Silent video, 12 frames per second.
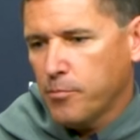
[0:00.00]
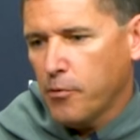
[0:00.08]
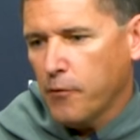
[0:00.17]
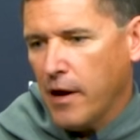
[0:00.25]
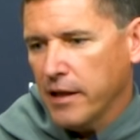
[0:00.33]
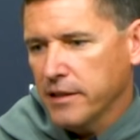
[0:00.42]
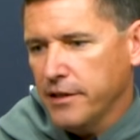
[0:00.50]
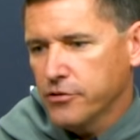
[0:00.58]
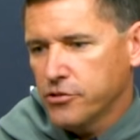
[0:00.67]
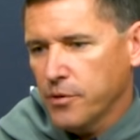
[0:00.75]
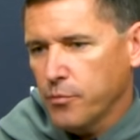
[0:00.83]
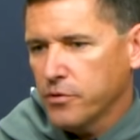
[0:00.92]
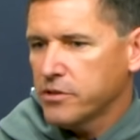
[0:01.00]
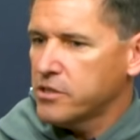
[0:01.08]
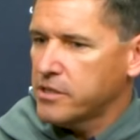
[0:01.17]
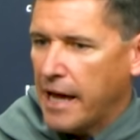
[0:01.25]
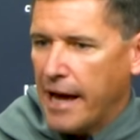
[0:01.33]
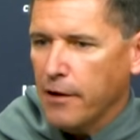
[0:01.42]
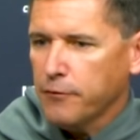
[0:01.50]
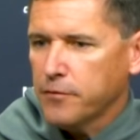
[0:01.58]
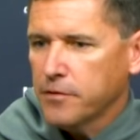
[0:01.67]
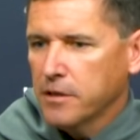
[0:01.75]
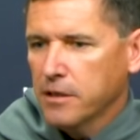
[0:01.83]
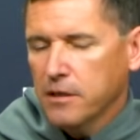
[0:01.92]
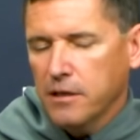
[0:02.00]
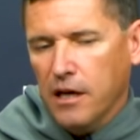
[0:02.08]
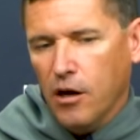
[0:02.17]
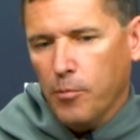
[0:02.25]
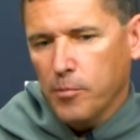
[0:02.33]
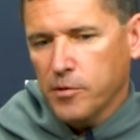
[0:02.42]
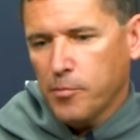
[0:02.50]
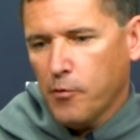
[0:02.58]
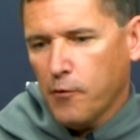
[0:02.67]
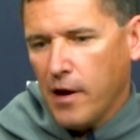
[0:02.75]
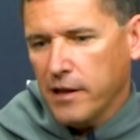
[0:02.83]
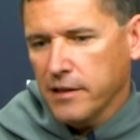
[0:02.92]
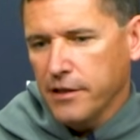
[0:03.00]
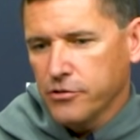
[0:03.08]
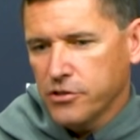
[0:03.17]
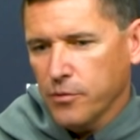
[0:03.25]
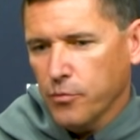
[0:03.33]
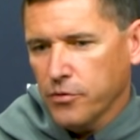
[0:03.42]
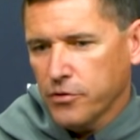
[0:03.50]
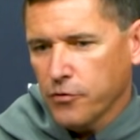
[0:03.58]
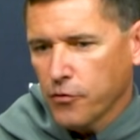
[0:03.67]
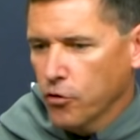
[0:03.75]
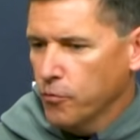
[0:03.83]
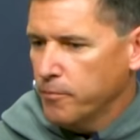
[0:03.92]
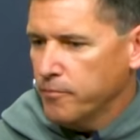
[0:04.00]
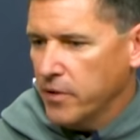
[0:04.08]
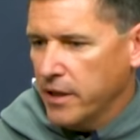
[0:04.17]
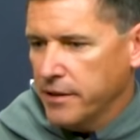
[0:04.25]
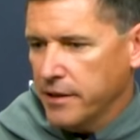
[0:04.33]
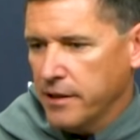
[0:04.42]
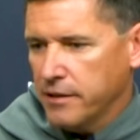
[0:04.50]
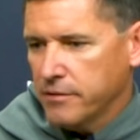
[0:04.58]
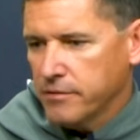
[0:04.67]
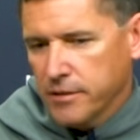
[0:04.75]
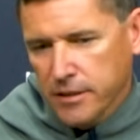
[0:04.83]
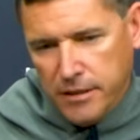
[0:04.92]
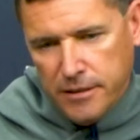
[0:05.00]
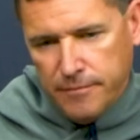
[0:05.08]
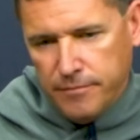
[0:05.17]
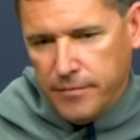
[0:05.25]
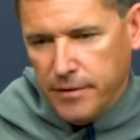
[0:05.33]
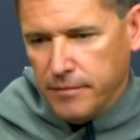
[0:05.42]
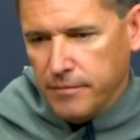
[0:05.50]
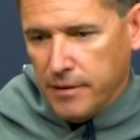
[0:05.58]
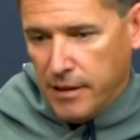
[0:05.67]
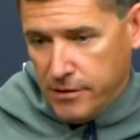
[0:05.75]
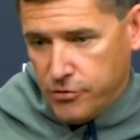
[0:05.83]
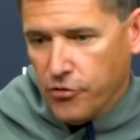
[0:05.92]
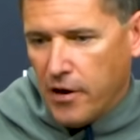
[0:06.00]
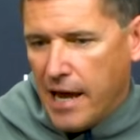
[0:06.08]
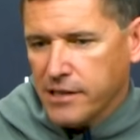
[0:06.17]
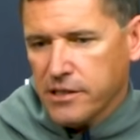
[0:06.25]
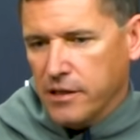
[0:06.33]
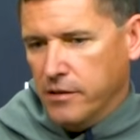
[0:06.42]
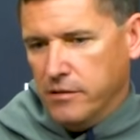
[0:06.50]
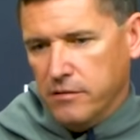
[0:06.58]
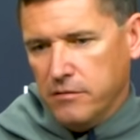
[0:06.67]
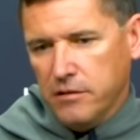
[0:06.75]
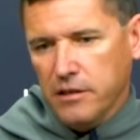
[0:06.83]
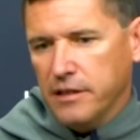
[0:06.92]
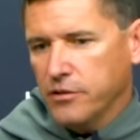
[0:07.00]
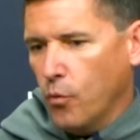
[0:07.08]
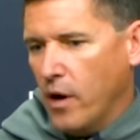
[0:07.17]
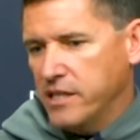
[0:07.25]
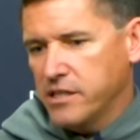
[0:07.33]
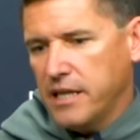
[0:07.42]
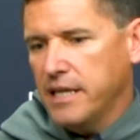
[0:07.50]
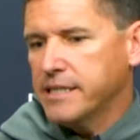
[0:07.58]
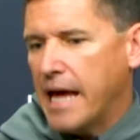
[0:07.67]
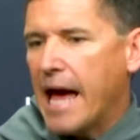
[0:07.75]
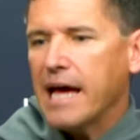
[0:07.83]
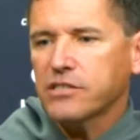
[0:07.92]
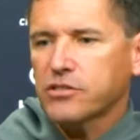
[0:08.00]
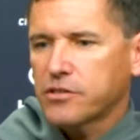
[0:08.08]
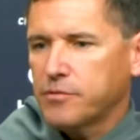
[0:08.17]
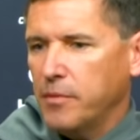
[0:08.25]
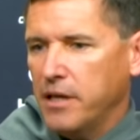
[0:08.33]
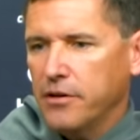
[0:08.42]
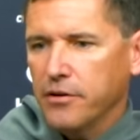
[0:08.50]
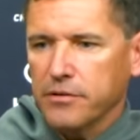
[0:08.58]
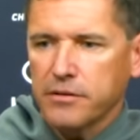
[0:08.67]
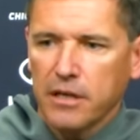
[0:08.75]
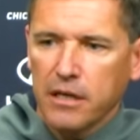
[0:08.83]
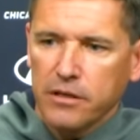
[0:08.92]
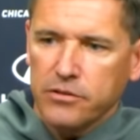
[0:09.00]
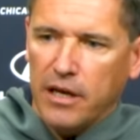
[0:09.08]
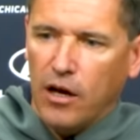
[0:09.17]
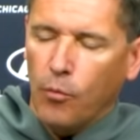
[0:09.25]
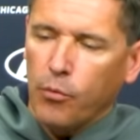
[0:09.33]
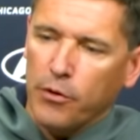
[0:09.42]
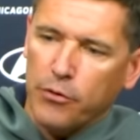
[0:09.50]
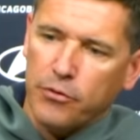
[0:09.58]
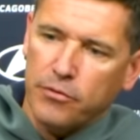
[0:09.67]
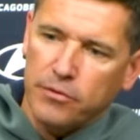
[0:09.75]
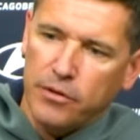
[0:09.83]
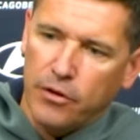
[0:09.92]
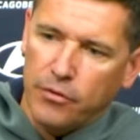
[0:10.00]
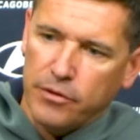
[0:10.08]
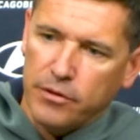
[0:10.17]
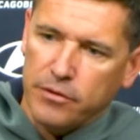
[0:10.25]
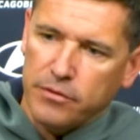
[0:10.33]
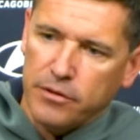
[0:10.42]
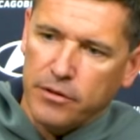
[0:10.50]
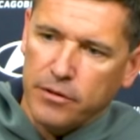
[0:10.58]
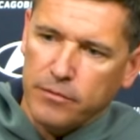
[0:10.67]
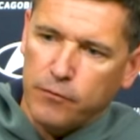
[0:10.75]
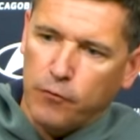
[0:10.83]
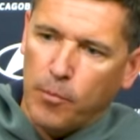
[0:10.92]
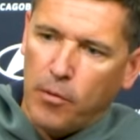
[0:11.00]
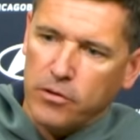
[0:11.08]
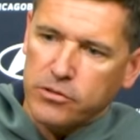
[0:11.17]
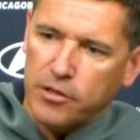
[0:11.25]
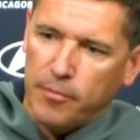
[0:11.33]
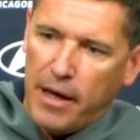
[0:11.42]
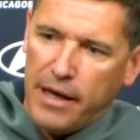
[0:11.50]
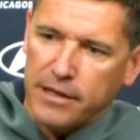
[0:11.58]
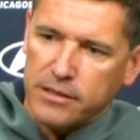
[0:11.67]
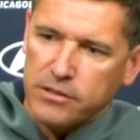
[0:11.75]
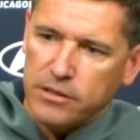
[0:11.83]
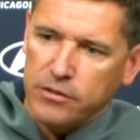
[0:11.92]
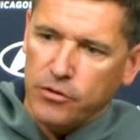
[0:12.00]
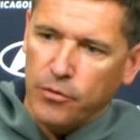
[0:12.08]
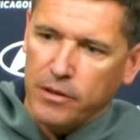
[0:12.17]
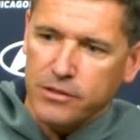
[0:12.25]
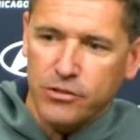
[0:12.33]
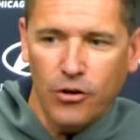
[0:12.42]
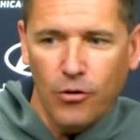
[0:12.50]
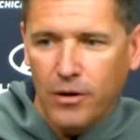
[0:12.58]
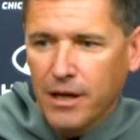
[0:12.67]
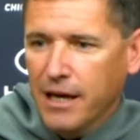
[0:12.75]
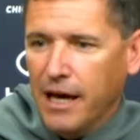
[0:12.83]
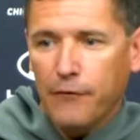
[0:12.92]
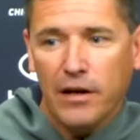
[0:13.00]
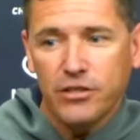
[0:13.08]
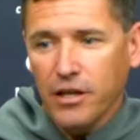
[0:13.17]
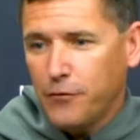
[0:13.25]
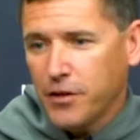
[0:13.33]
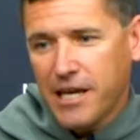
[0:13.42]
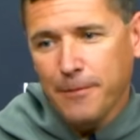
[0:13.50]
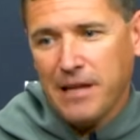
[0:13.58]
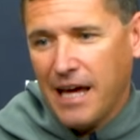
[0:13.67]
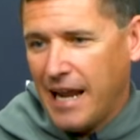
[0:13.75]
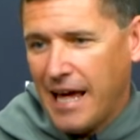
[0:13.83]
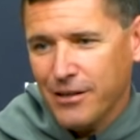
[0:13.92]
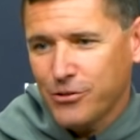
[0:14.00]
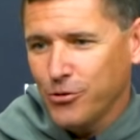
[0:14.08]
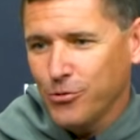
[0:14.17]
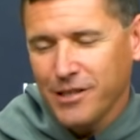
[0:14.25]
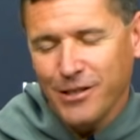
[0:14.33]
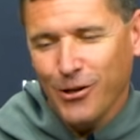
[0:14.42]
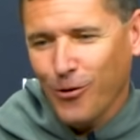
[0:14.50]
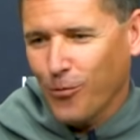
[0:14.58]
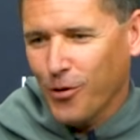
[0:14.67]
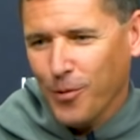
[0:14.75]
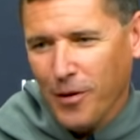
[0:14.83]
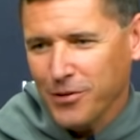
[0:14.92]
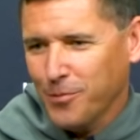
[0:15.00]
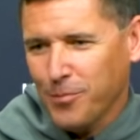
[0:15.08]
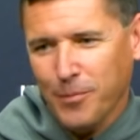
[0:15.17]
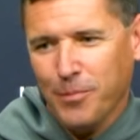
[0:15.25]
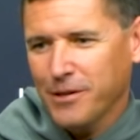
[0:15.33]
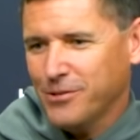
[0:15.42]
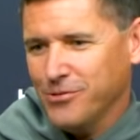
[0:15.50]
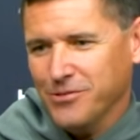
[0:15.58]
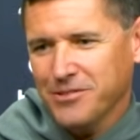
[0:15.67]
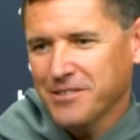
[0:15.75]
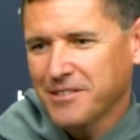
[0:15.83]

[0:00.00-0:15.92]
provide leadership with the staff, help him to provide leadership with the group, and then, as you're asking, in the ways that he's asked me to help with, you know, the football schematics and do it. So if you keep that attitude, then you don't worry about the big pictures.